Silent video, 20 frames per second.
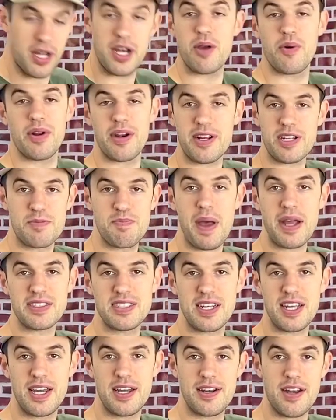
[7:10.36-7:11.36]
anyone
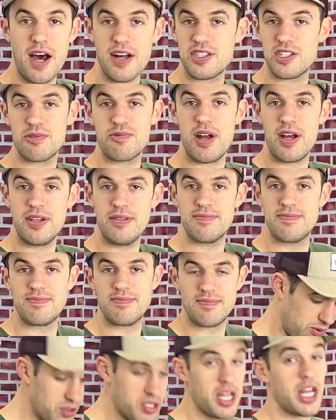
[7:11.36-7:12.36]
expecting it not to run?
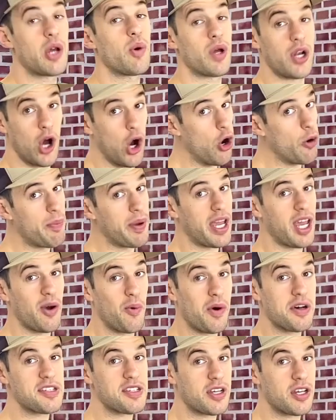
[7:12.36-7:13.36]
Was anyone hoping it
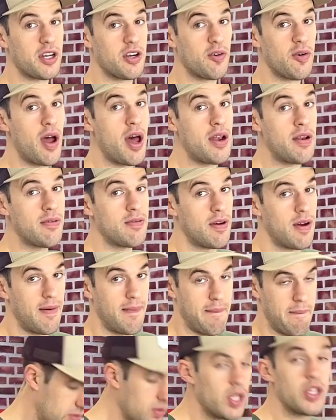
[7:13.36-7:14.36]
wasn't going to run?
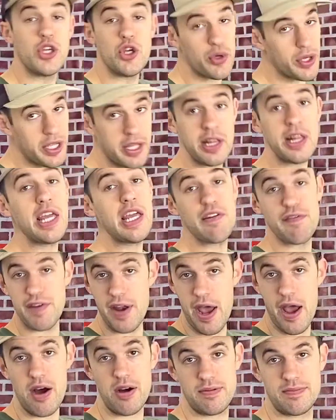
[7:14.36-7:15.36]
You can leave
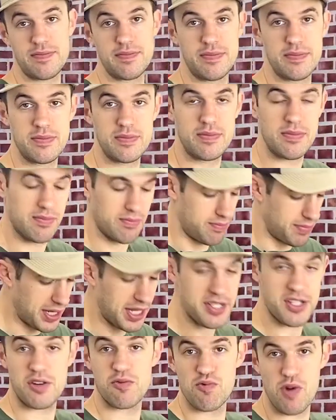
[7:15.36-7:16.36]
now,
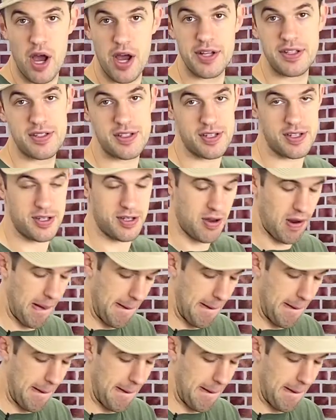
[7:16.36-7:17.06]
because it runs